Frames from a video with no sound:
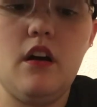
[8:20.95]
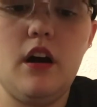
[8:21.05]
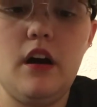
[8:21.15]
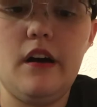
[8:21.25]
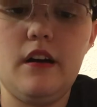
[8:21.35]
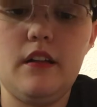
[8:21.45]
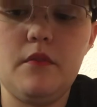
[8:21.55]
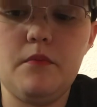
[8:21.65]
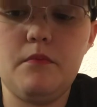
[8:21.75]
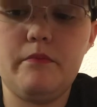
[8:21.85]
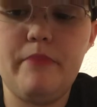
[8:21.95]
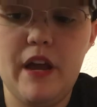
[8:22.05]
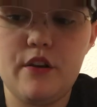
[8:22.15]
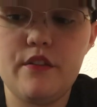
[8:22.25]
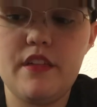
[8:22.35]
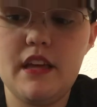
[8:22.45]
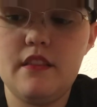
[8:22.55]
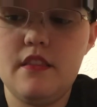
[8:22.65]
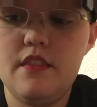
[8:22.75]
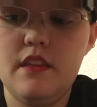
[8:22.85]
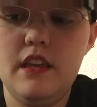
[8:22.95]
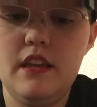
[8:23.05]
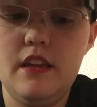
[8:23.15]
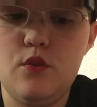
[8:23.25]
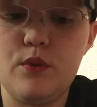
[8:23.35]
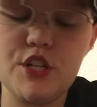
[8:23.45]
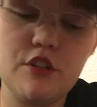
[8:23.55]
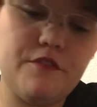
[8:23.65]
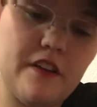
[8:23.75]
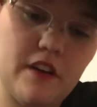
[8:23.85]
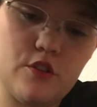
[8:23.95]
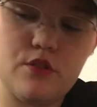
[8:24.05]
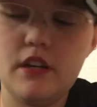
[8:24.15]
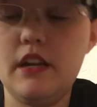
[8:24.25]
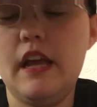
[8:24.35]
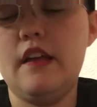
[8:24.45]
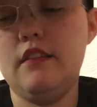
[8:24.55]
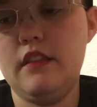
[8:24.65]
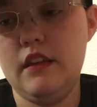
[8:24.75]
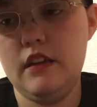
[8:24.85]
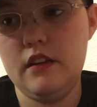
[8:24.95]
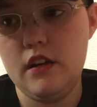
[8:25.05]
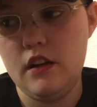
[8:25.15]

better than the original 500 and the